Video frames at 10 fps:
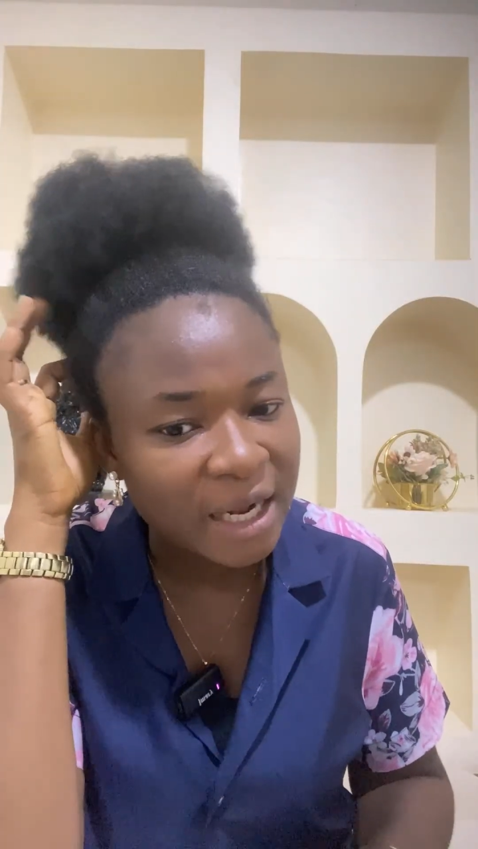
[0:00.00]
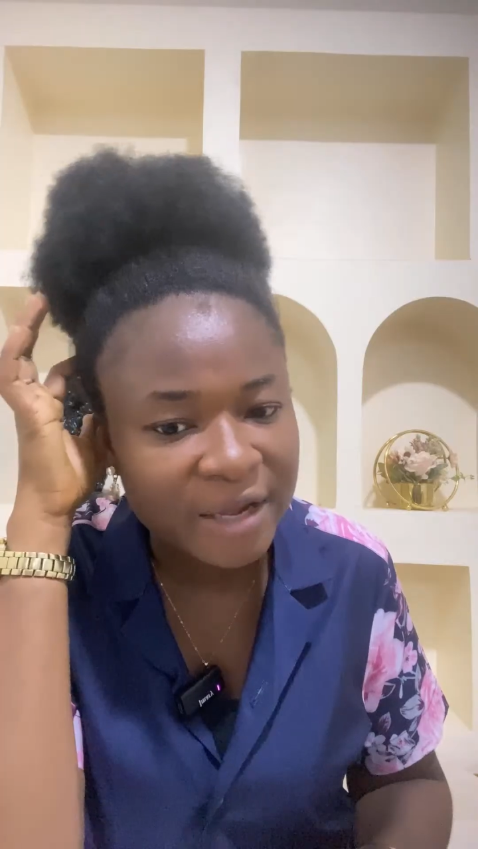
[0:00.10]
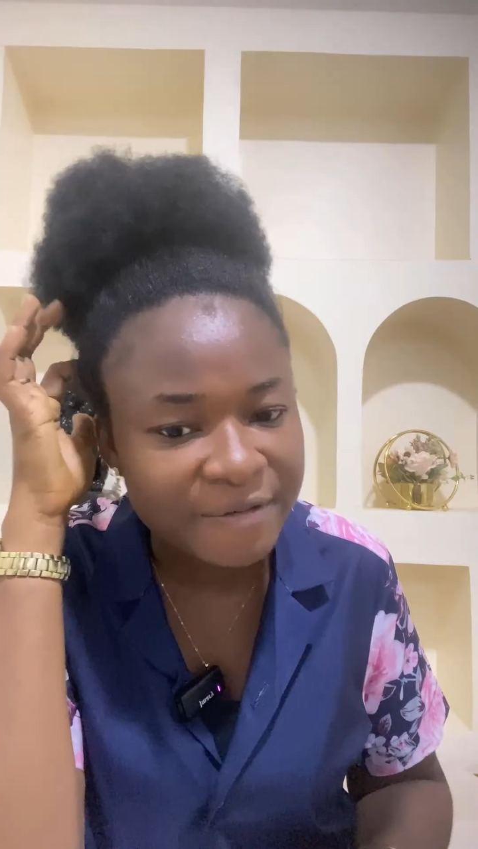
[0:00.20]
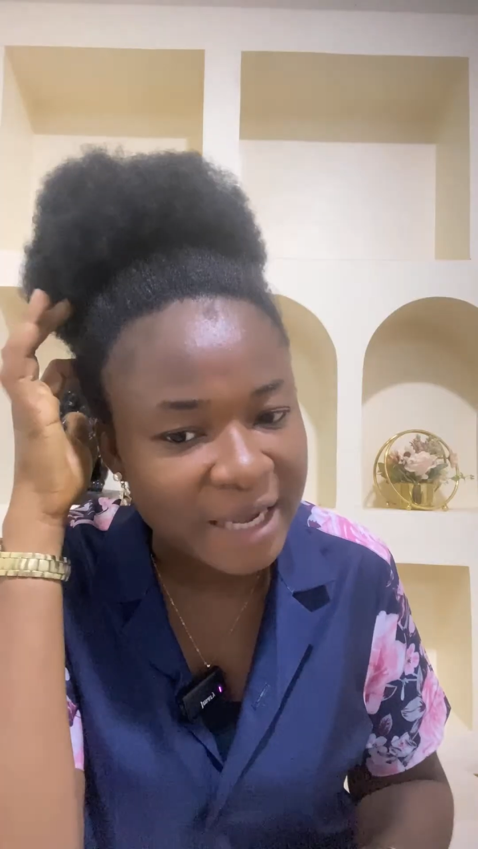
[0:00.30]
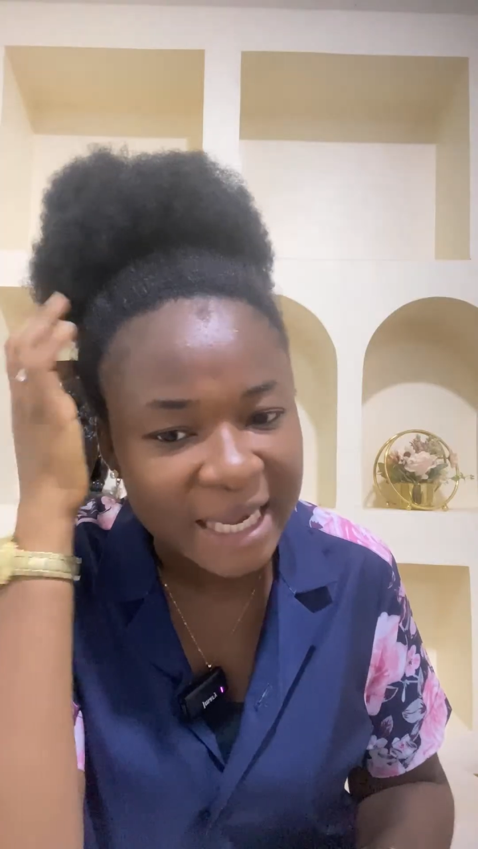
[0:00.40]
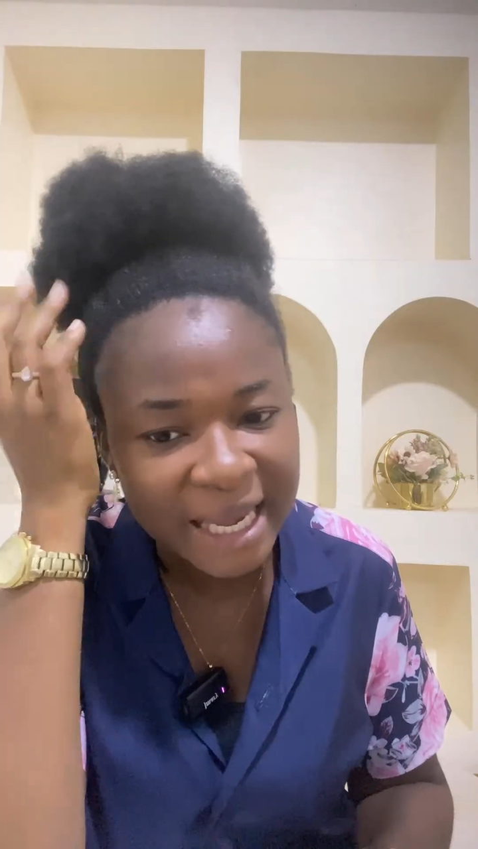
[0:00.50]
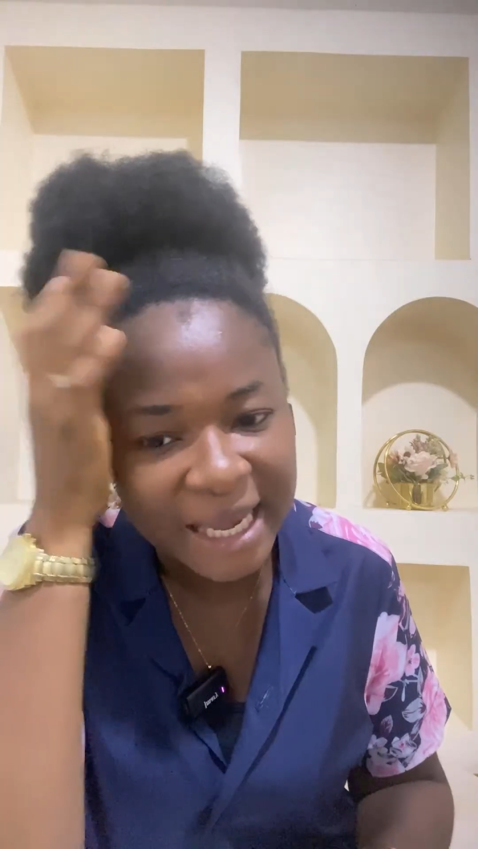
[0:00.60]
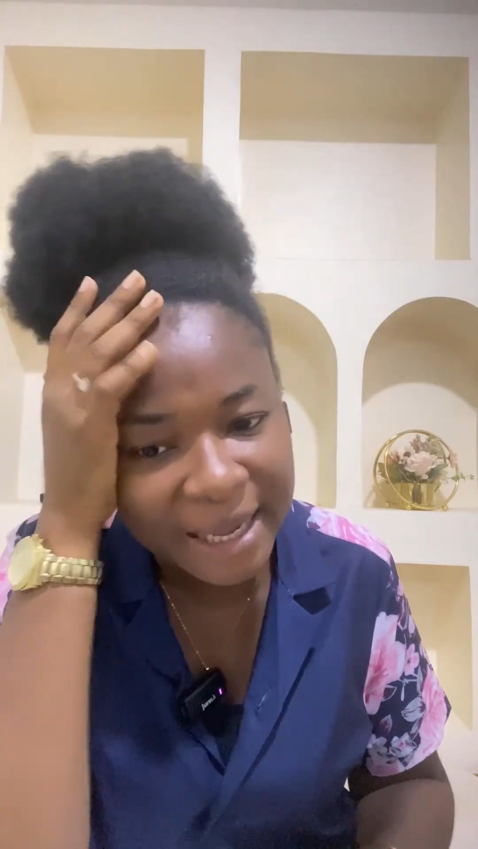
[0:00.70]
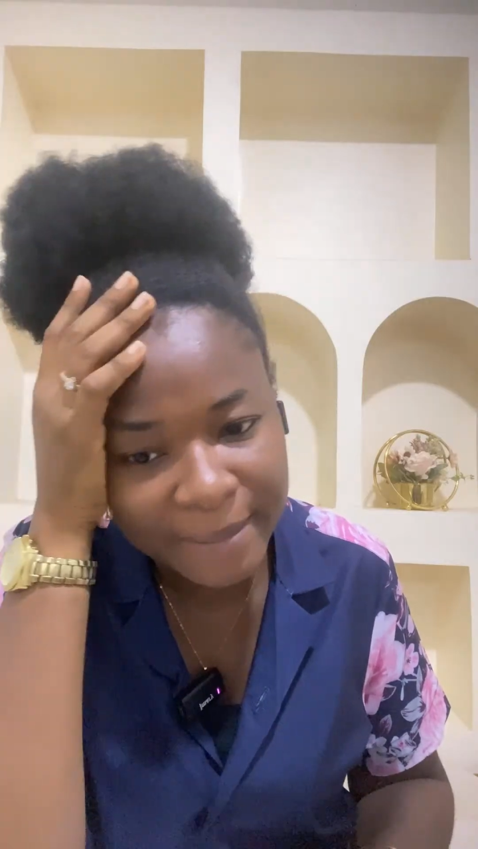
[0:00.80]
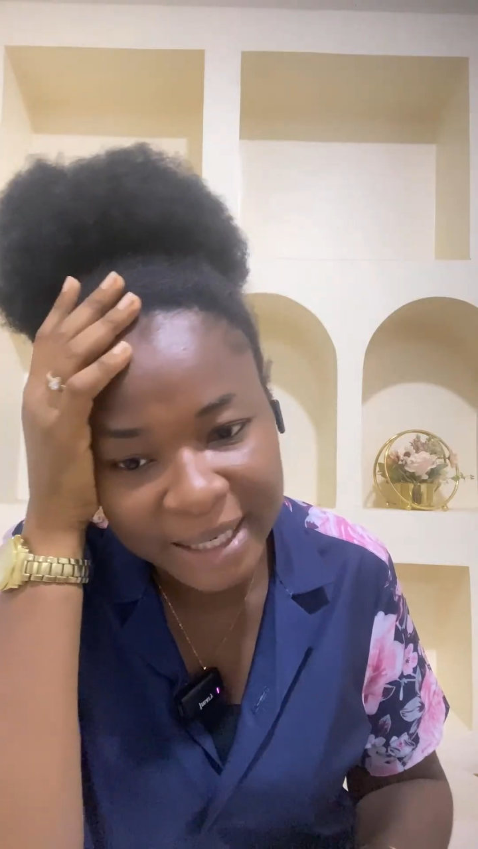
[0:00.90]
Hello, if you are
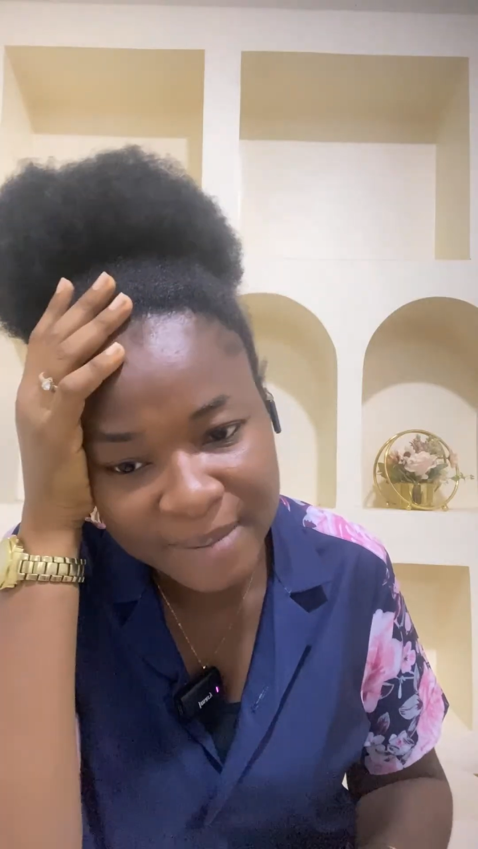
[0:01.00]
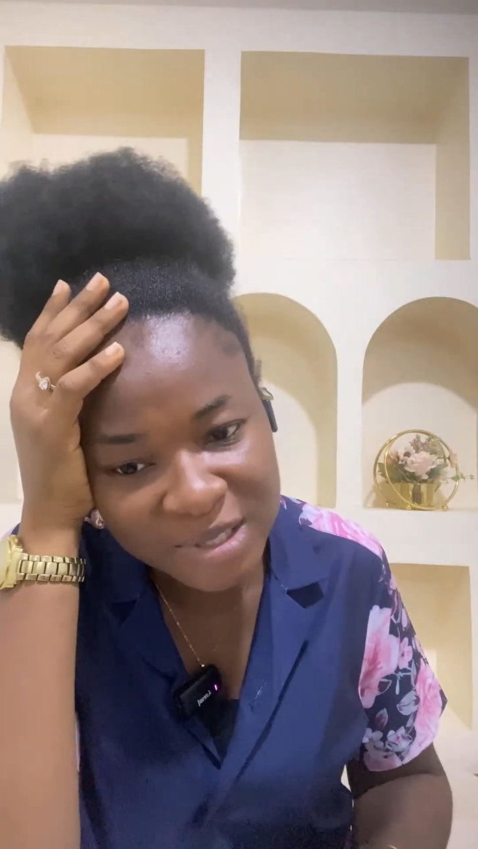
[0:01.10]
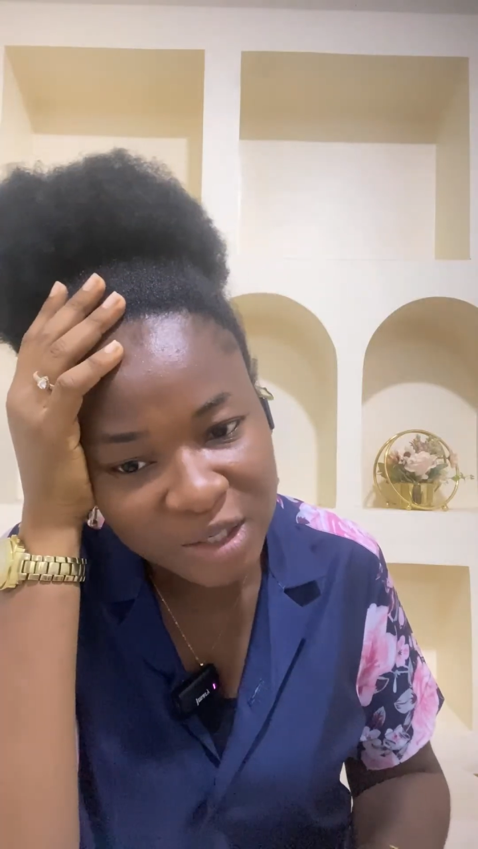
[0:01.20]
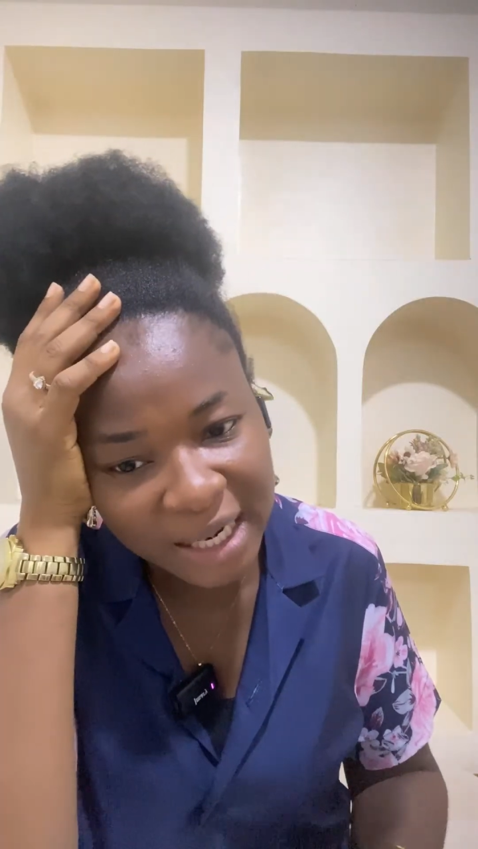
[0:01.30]
here, my name is